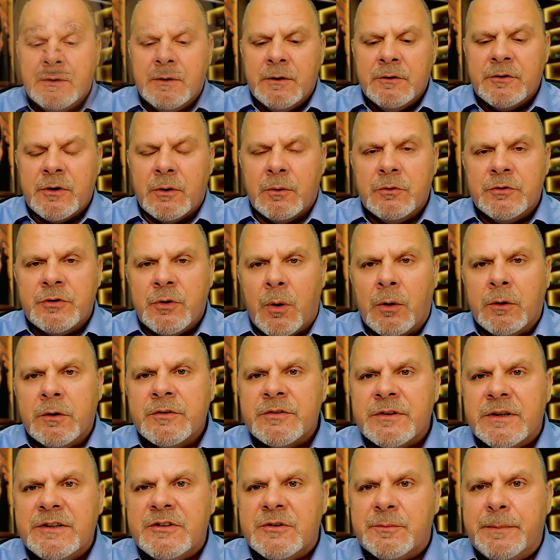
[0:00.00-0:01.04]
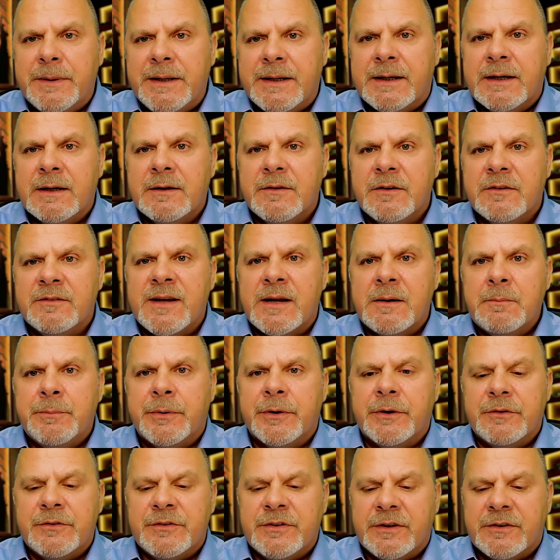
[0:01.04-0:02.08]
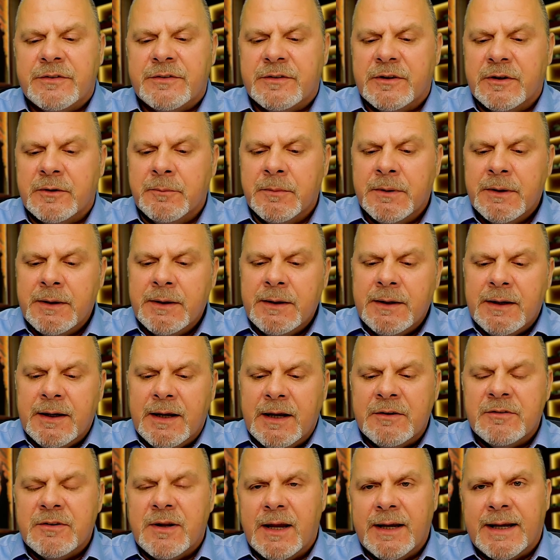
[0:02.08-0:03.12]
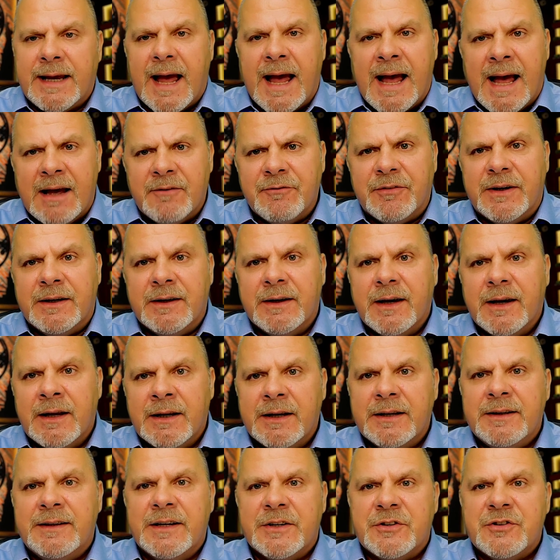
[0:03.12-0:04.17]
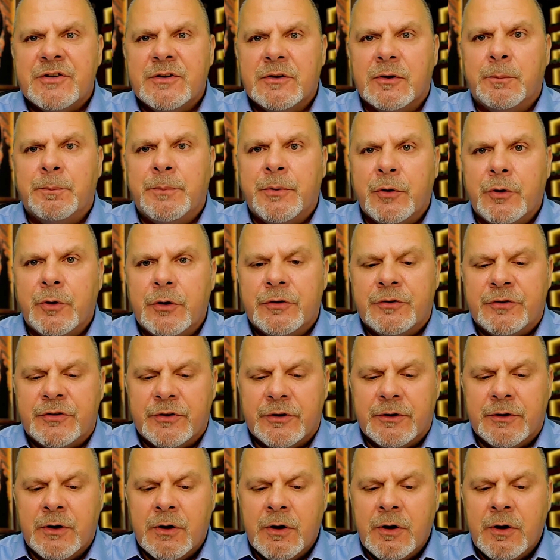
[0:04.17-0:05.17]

So honestly speaking, the Zenput system is like having an additional person